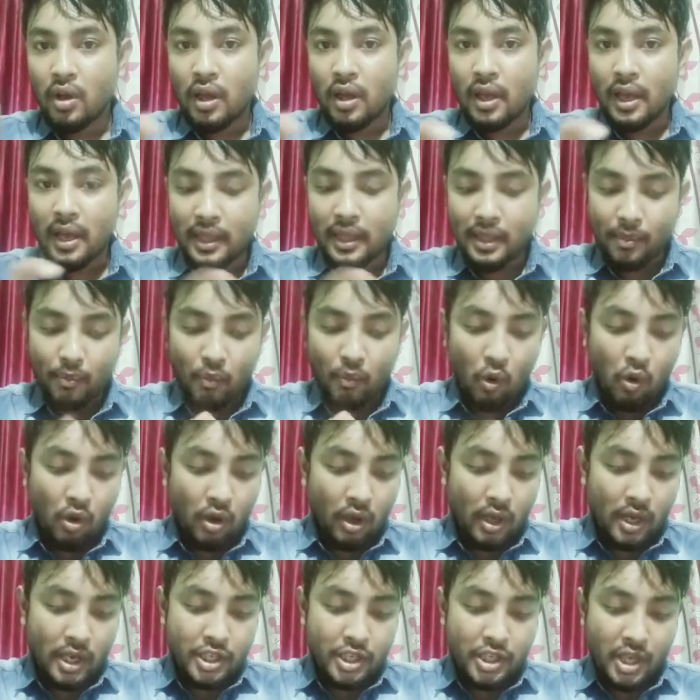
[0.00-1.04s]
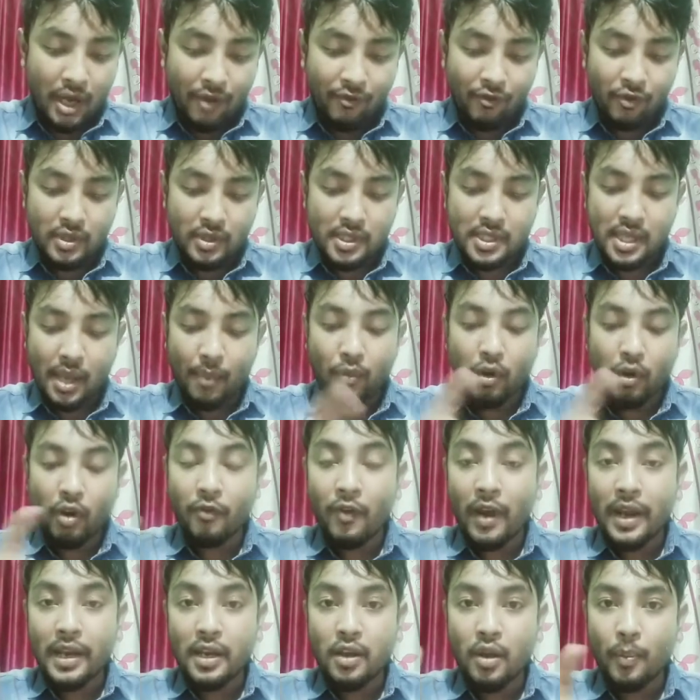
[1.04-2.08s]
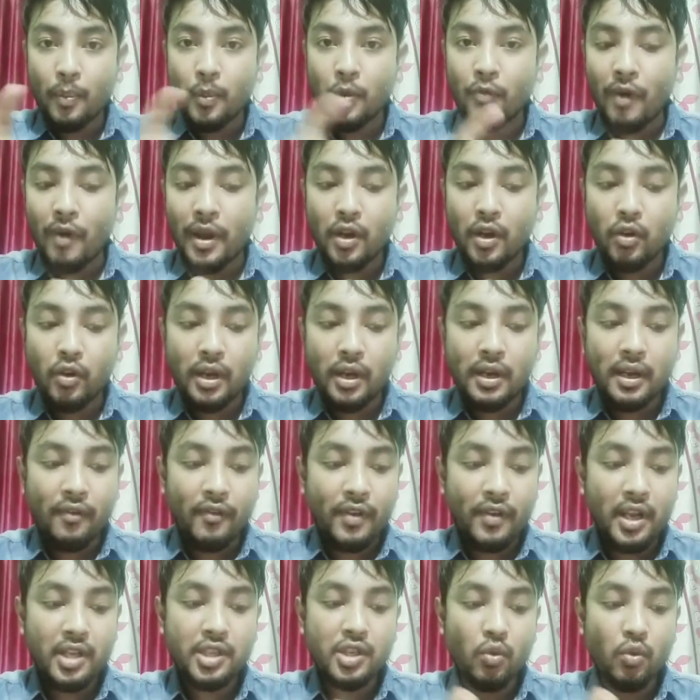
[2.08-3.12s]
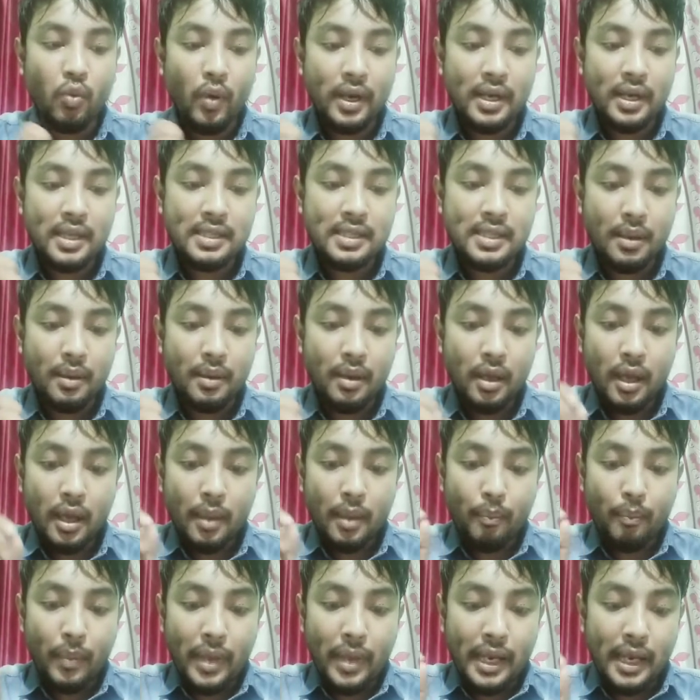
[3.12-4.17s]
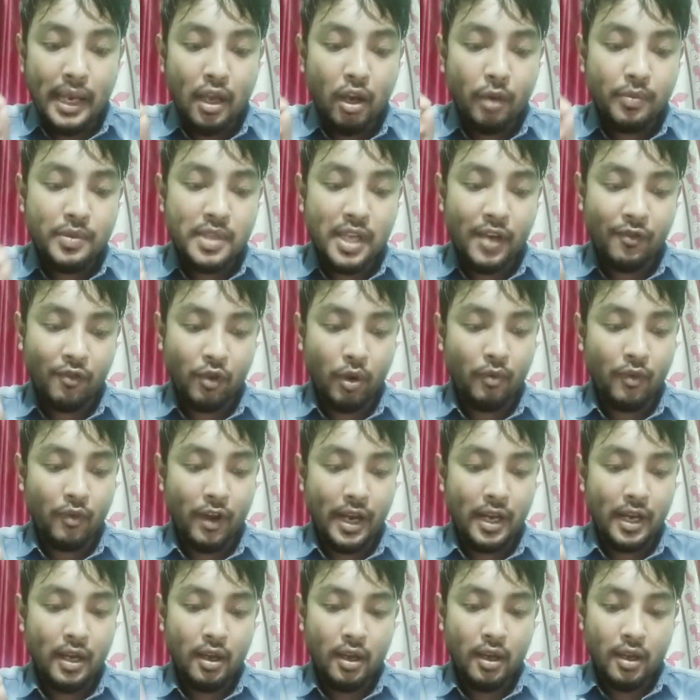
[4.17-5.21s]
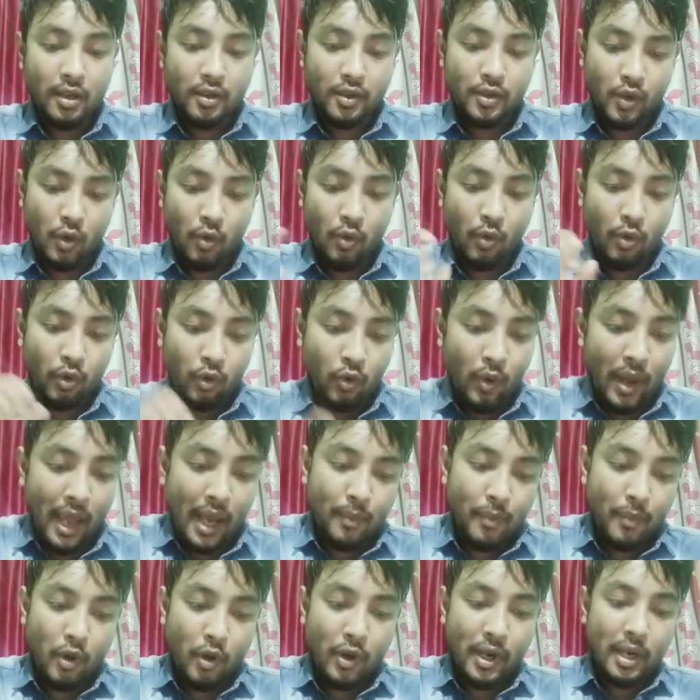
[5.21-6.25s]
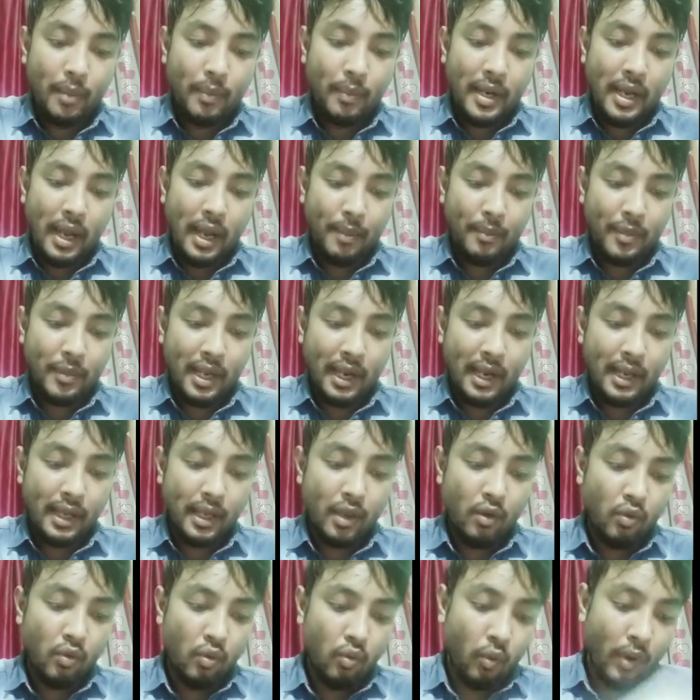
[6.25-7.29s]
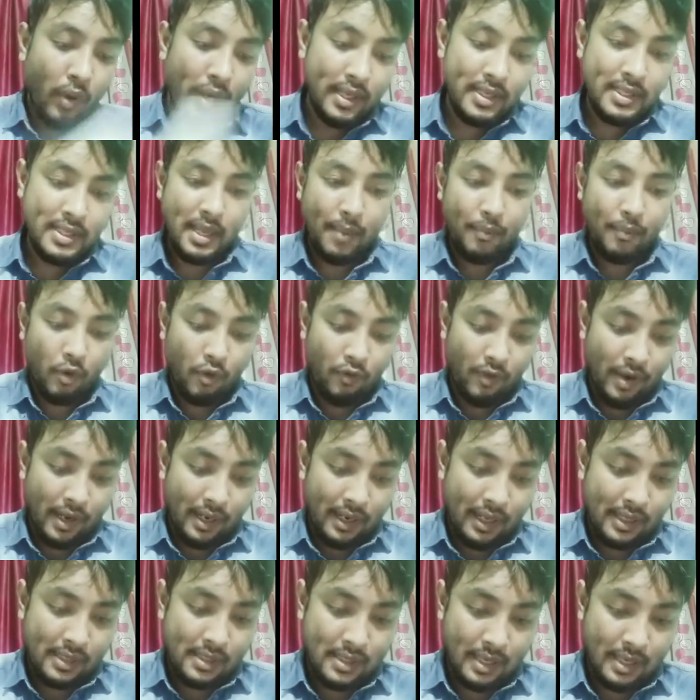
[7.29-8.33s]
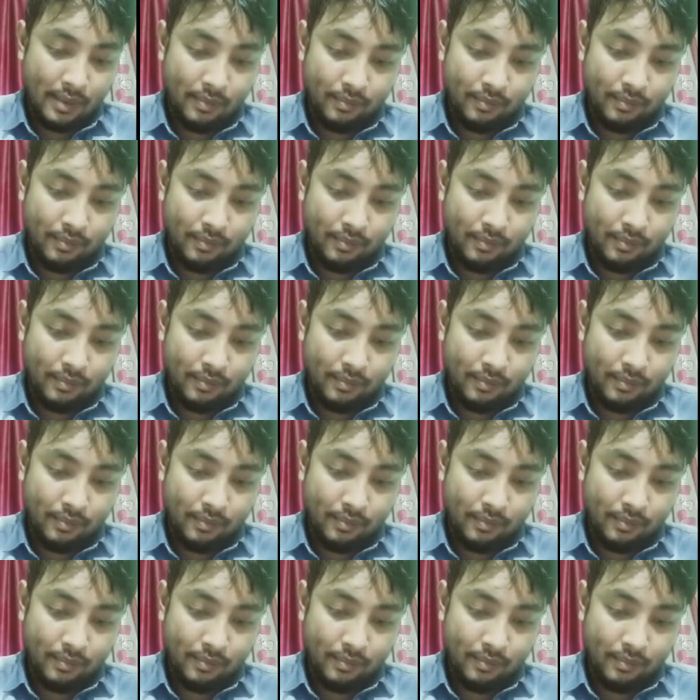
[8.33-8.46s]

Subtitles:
in the book. Saprophyte, you have to find out the definition. What is the meaning of saprophyte? So to help you a little bit, I am telling you what is saprophyte. Let's see.